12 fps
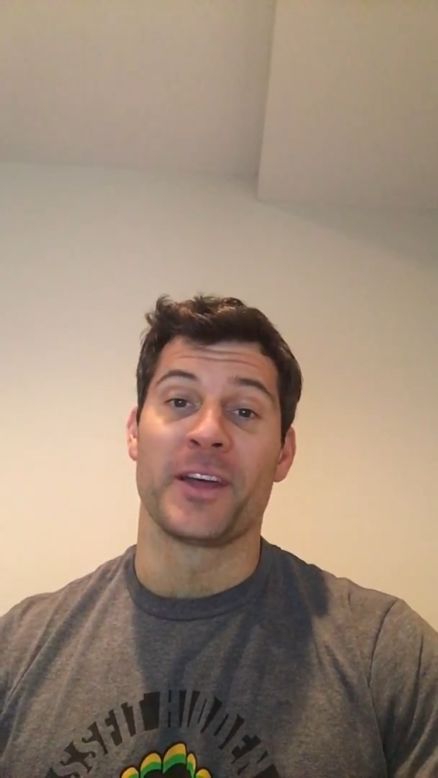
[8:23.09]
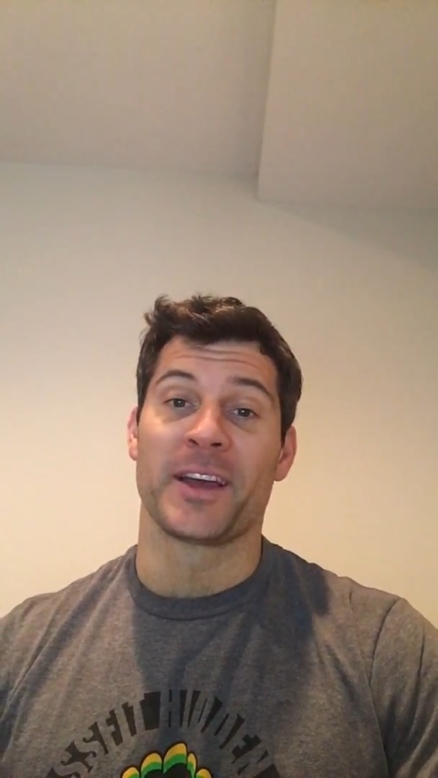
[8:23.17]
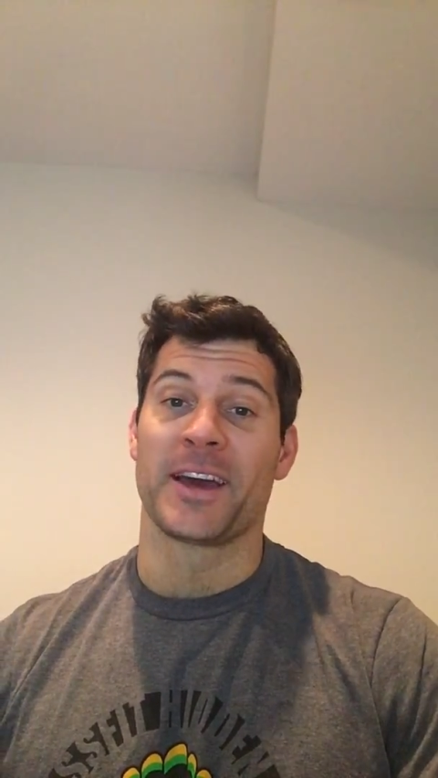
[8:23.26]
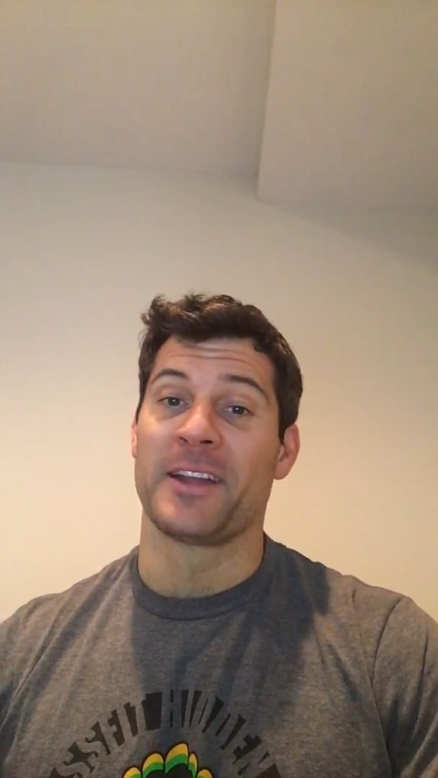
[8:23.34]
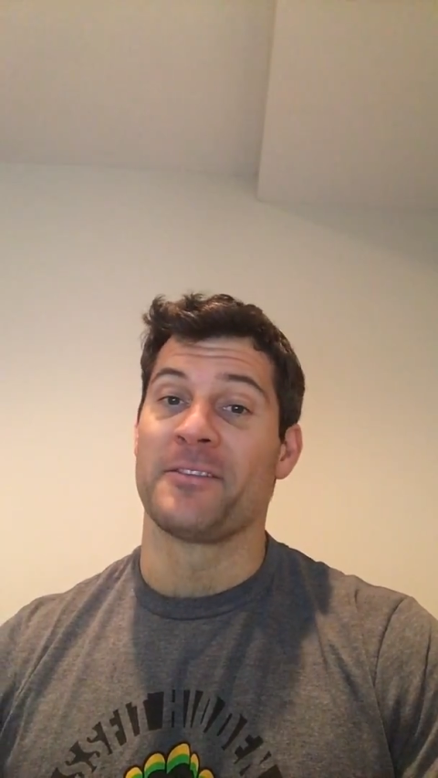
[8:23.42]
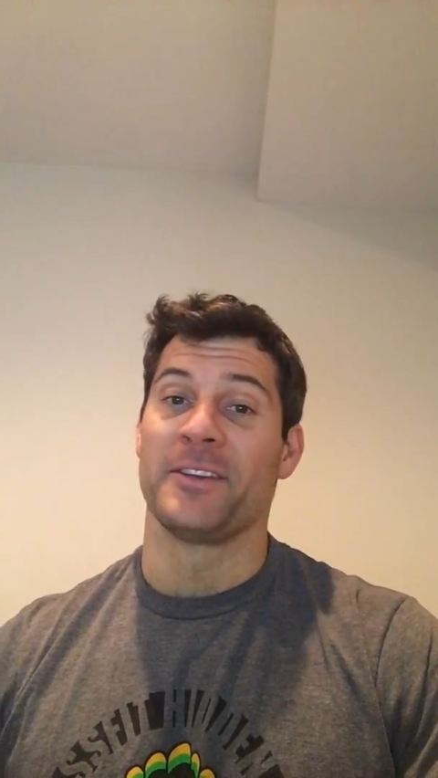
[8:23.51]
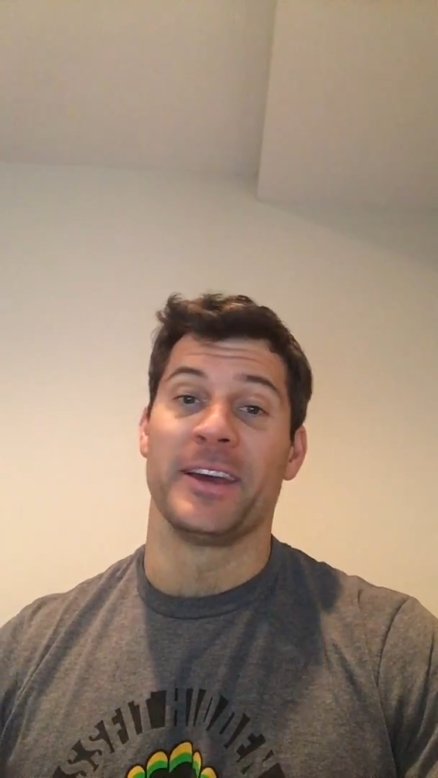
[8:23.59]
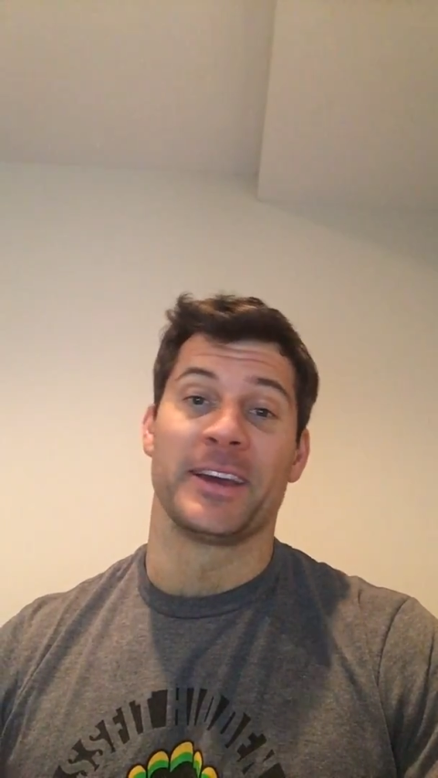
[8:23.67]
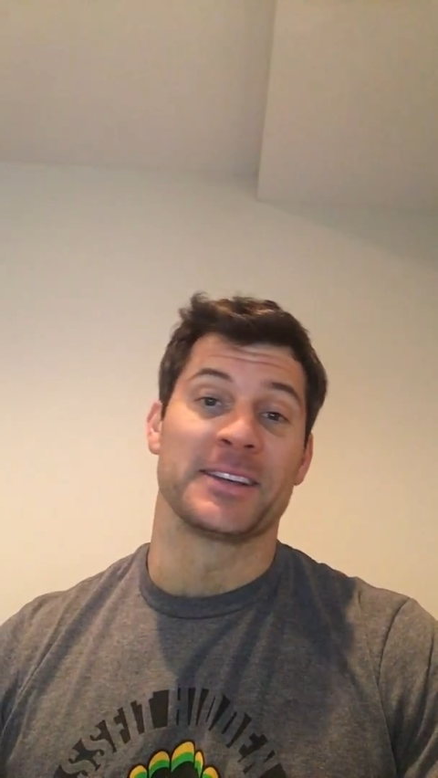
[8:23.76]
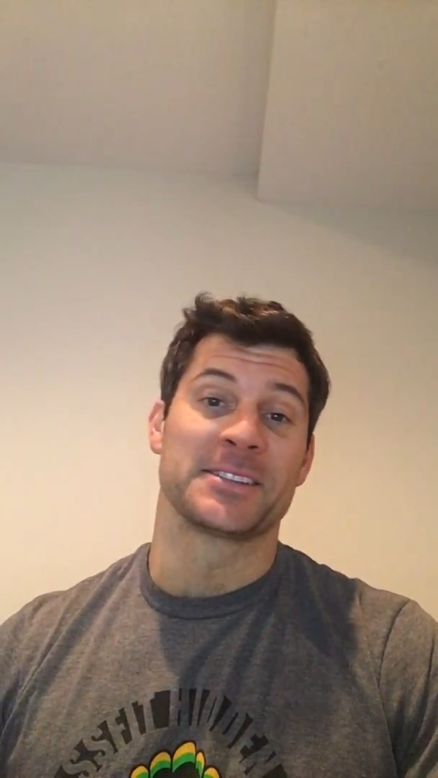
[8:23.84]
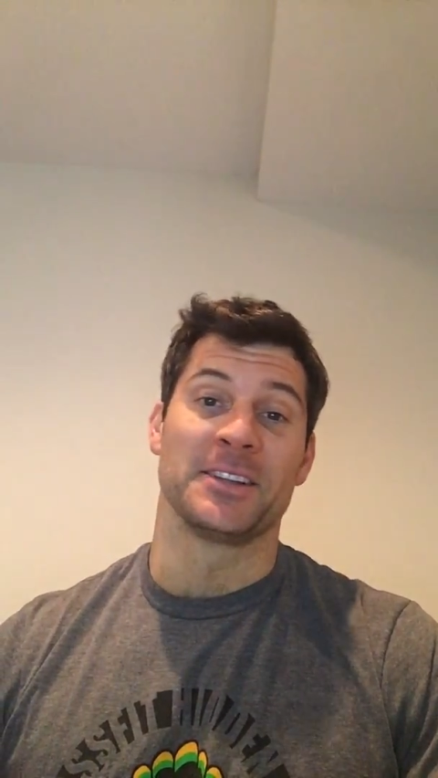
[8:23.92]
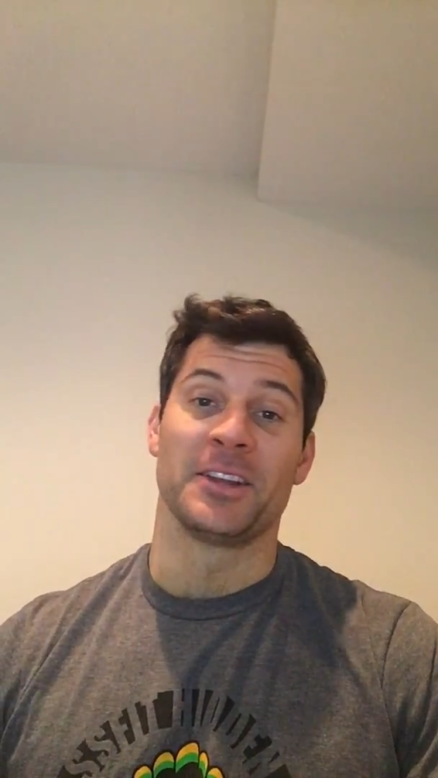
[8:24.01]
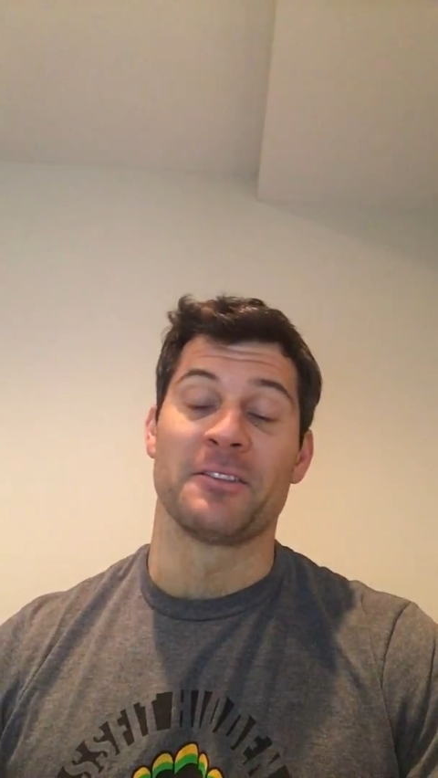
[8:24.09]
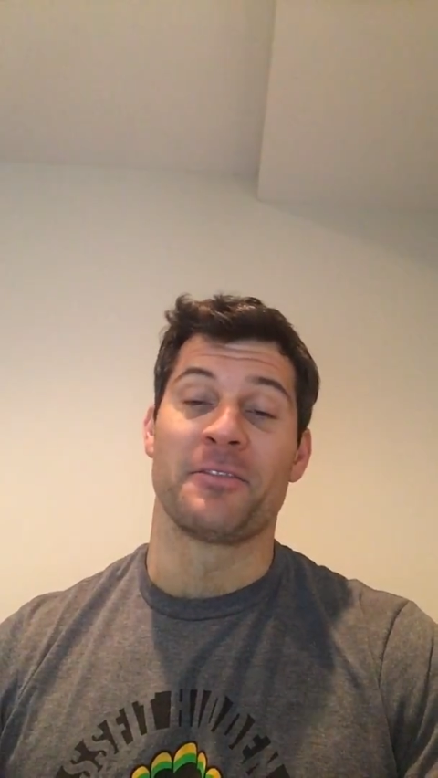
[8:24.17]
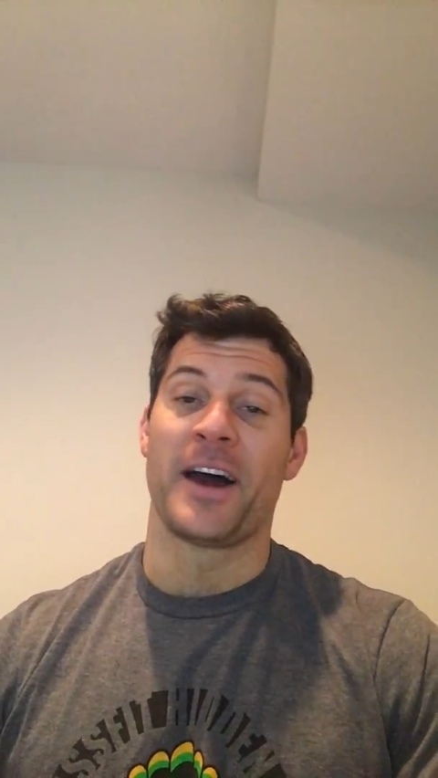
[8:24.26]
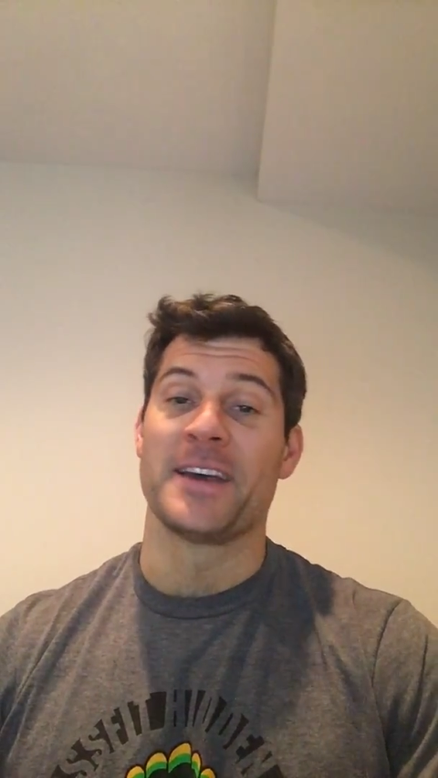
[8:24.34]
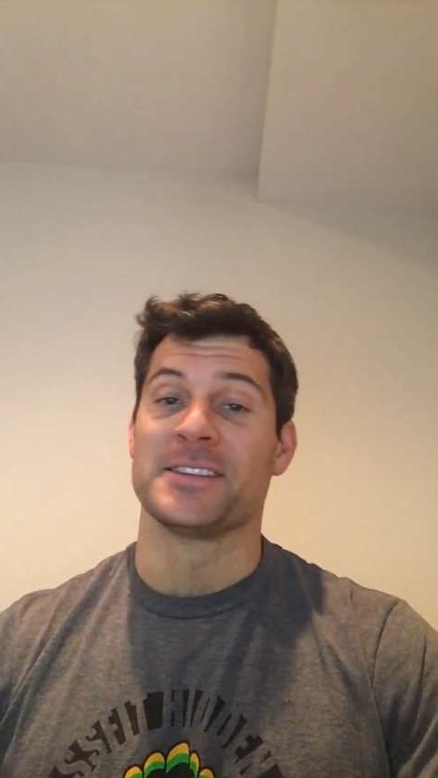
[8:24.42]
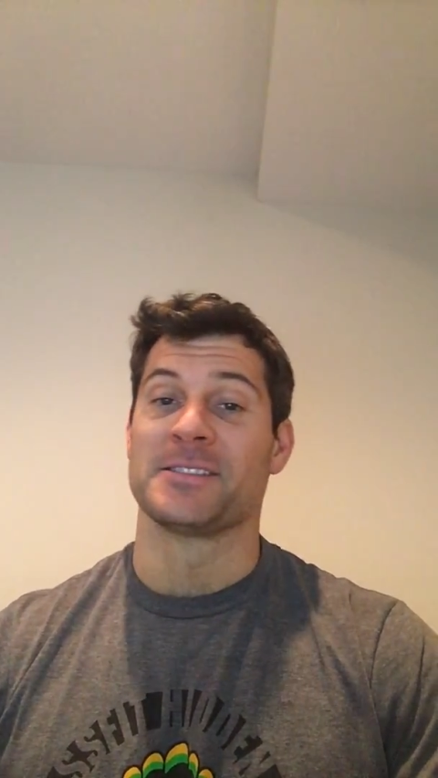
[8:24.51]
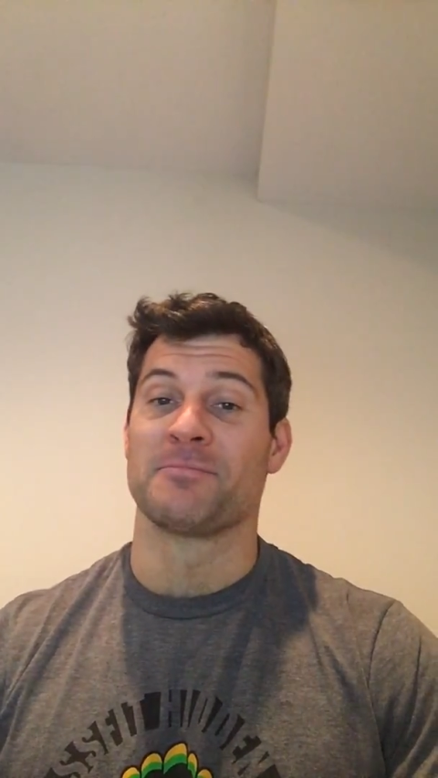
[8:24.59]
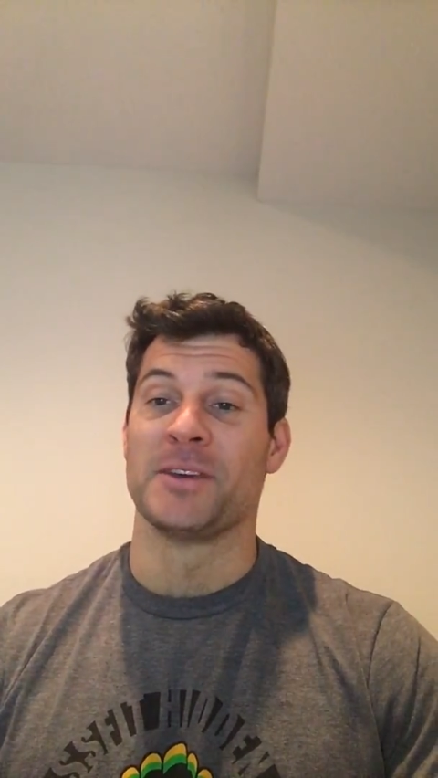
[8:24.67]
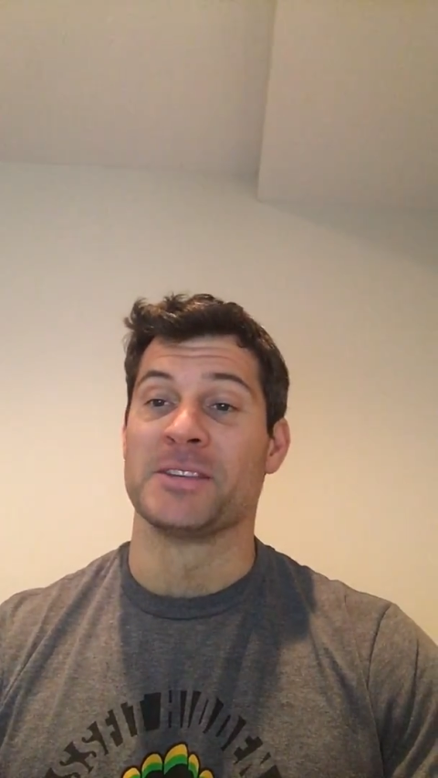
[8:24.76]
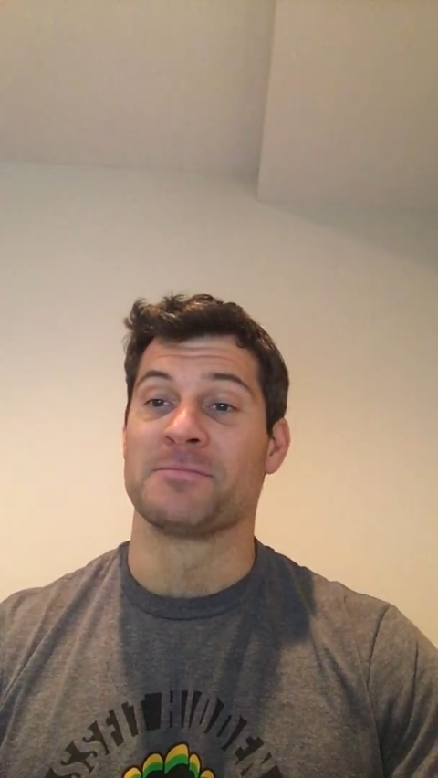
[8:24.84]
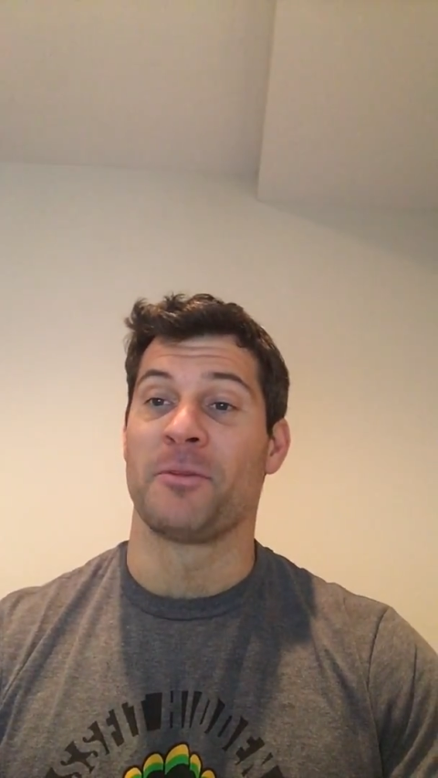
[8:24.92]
That kind of like solidifies his